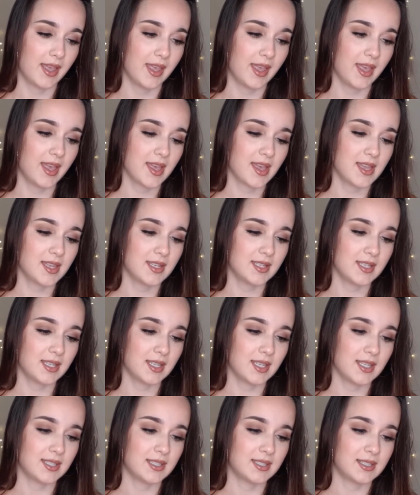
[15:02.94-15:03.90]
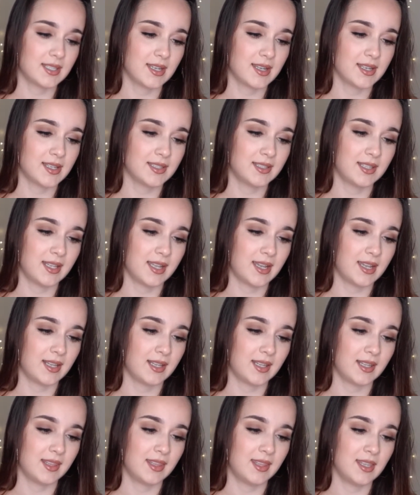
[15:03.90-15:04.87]
And it says
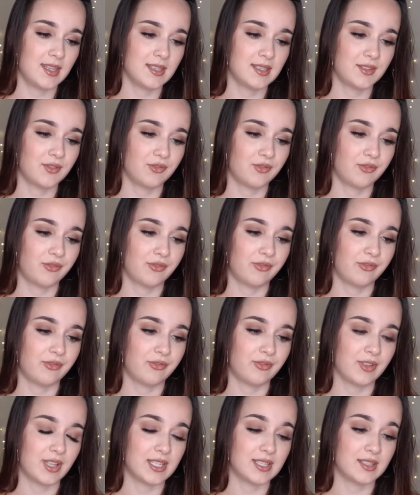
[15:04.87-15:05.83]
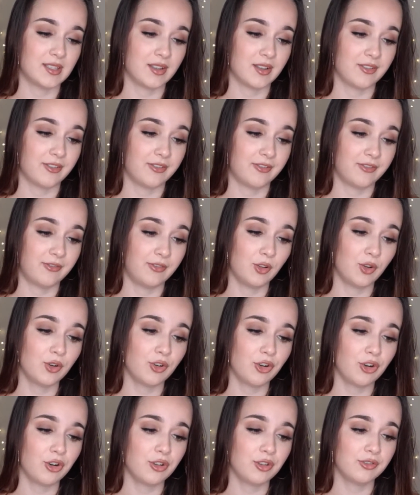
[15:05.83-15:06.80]
that this is a
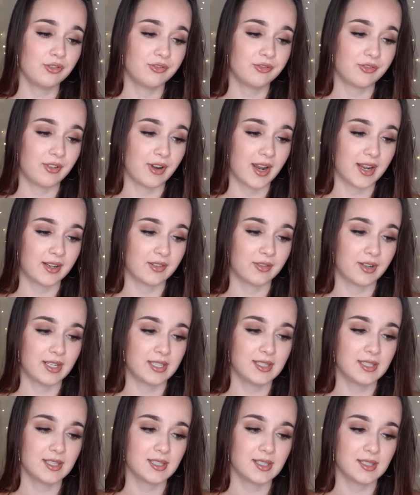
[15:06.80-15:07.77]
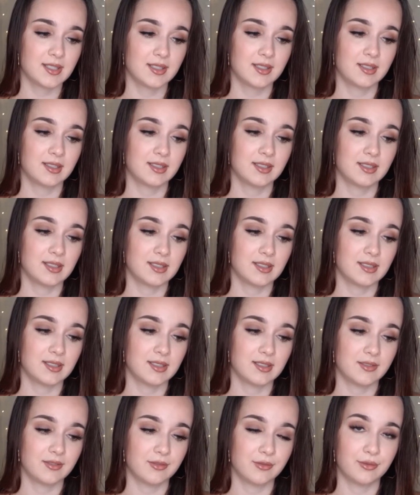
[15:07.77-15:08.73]
floral fragrance,
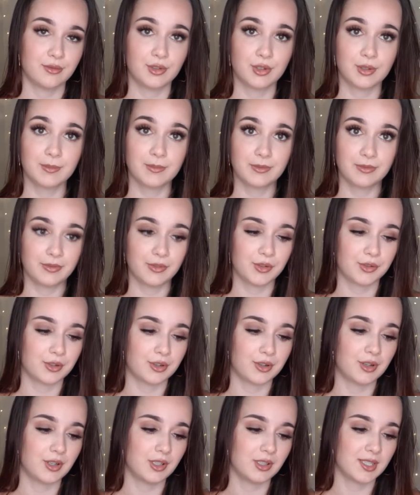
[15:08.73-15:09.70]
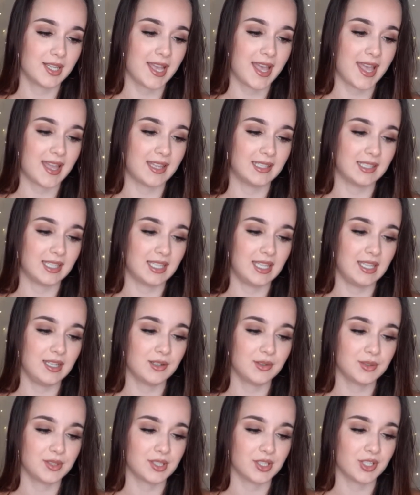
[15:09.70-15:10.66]
warm floral, and the
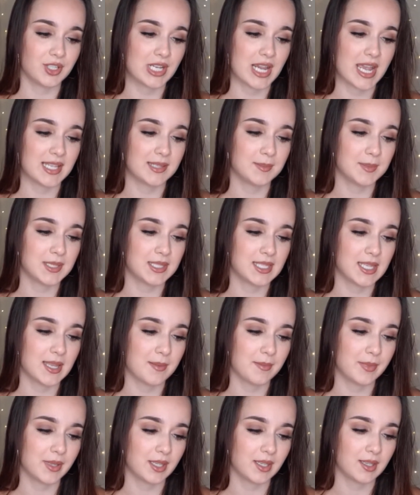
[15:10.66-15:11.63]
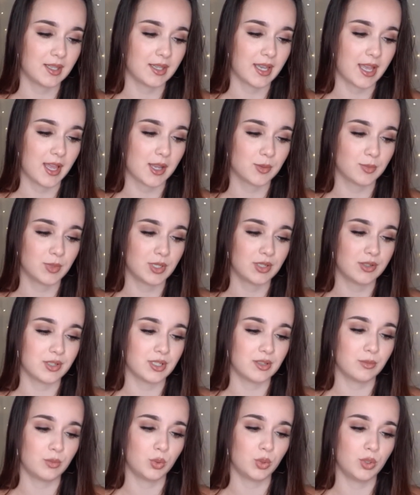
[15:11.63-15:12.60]
keynotes are jasmine, sandbeck, cashmere
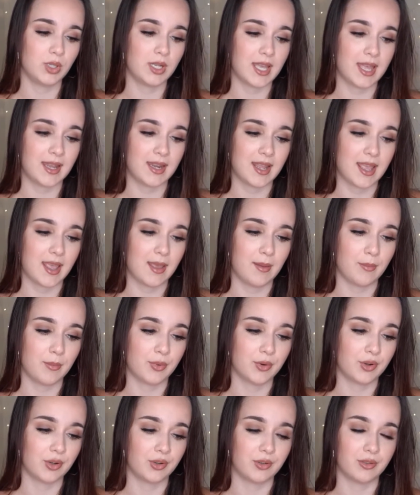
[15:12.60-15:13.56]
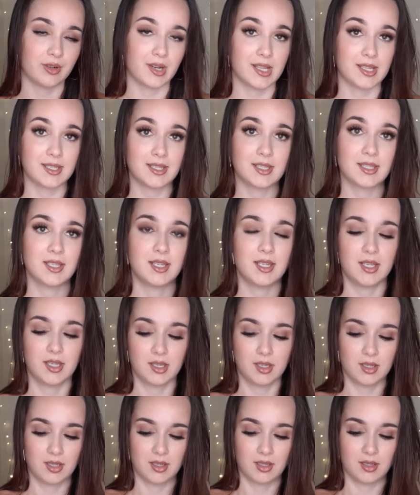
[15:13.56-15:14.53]
and wood, and ambergris.
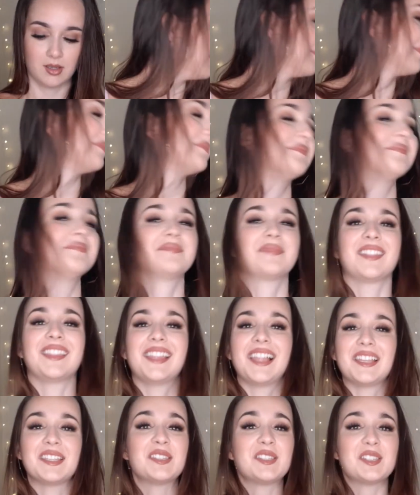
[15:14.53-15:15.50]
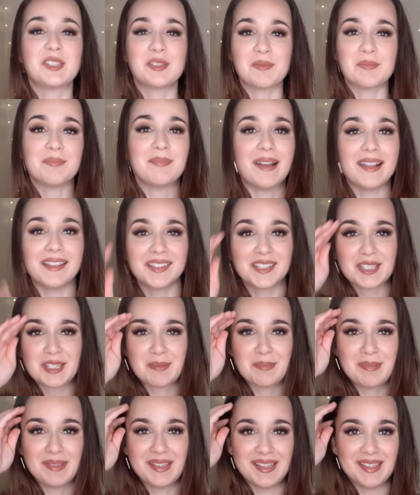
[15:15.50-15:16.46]
Let's smell
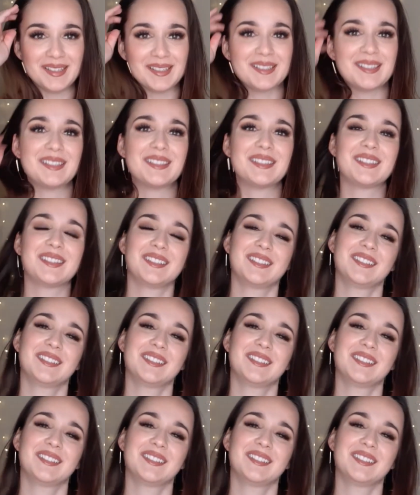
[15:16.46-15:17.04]
this beast.